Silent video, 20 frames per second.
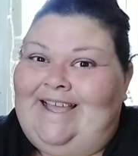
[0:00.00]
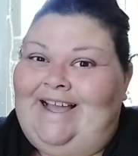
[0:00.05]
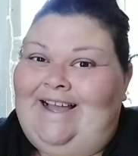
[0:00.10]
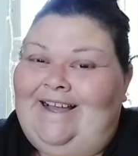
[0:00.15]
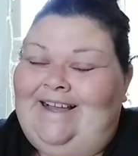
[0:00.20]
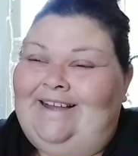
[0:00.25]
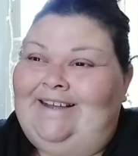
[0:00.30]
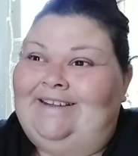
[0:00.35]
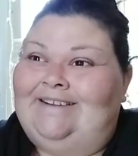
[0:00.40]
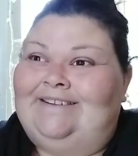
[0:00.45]

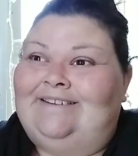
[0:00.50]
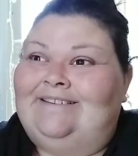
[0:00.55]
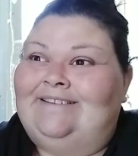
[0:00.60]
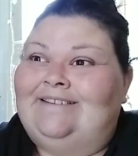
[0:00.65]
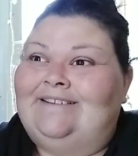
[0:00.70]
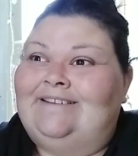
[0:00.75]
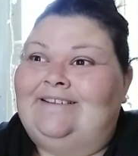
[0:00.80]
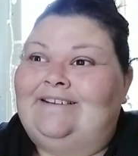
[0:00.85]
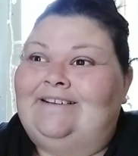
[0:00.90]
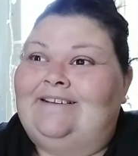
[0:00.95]
uh,
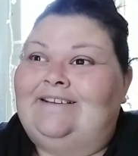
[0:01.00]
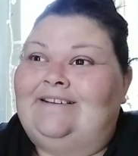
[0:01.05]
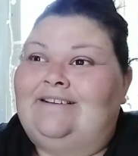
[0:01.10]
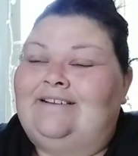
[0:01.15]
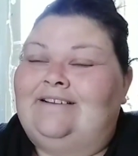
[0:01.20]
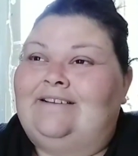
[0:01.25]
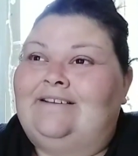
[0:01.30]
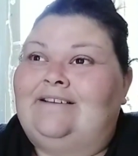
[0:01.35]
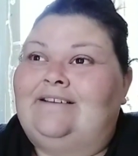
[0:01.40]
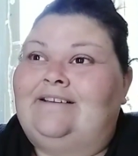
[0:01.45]

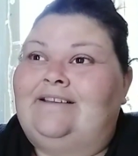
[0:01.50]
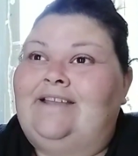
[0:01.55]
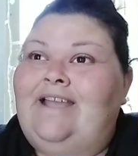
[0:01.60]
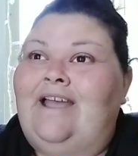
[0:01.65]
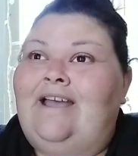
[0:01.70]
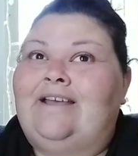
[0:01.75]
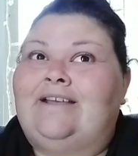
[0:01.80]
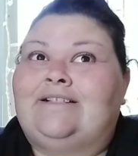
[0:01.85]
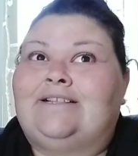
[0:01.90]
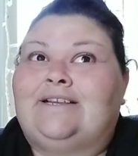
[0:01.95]

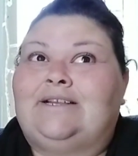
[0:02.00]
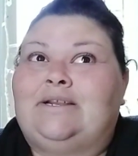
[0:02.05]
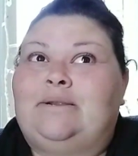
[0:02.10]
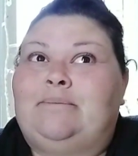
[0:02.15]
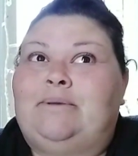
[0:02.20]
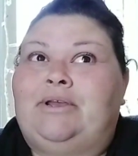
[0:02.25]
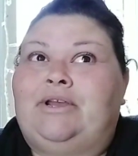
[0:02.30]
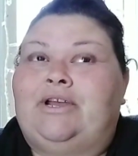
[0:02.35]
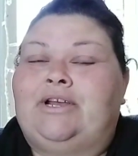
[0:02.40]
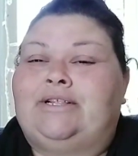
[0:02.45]
yeah, it's gonna
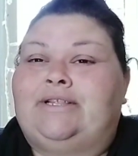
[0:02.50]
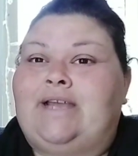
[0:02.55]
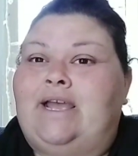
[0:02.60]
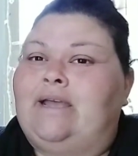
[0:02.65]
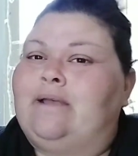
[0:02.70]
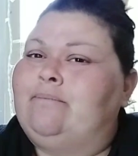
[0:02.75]
be a good day.